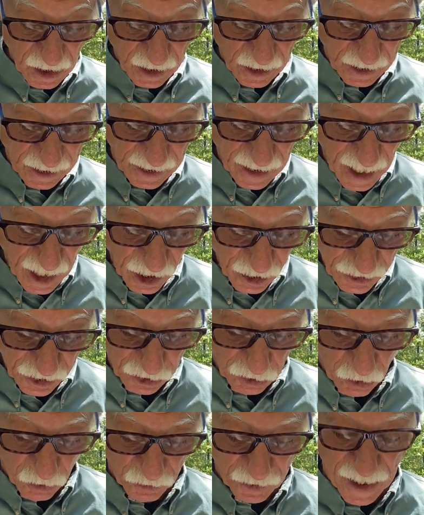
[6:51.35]

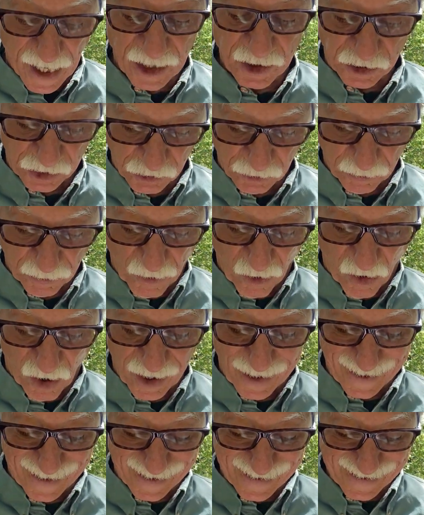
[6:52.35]
Yellowstone National Park
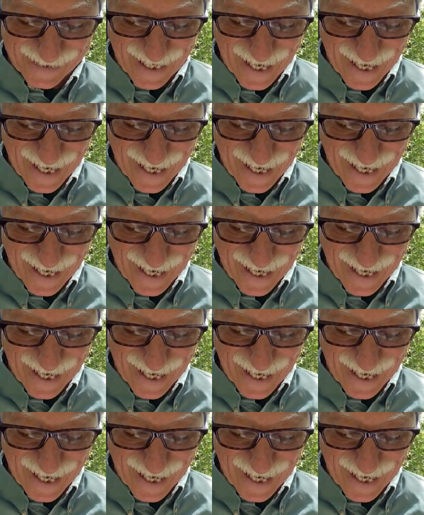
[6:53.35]
is